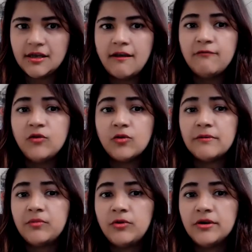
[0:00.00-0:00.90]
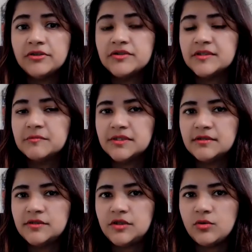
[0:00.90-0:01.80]
If your employer
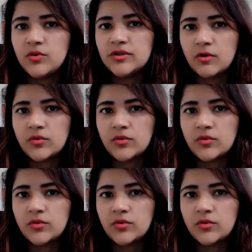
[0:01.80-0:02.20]
dismisses you with or